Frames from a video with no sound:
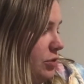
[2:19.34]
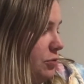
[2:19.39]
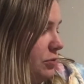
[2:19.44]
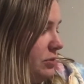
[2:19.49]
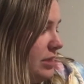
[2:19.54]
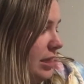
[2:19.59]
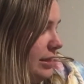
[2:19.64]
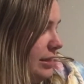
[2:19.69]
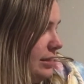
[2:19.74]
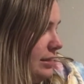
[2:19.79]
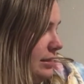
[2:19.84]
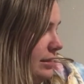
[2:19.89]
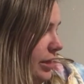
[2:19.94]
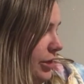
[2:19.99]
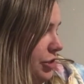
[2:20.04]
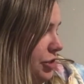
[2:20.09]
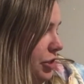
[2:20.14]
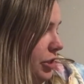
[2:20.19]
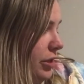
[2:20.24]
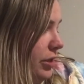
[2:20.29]
was at the
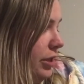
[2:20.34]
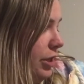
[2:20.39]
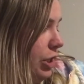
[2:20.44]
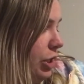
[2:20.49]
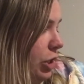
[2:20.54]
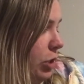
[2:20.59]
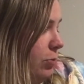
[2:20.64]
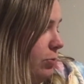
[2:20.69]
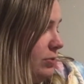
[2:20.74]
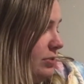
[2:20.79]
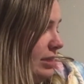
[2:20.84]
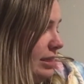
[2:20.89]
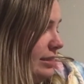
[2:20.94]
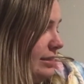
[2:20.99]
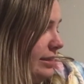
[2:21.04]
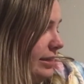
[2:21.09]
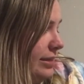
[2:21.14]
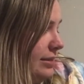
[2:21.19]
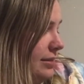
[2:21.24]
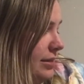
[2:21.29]
station. He was
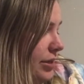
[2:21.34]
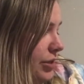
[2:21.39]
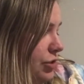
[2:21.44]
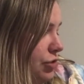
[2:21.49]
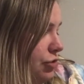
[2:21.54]
listening to his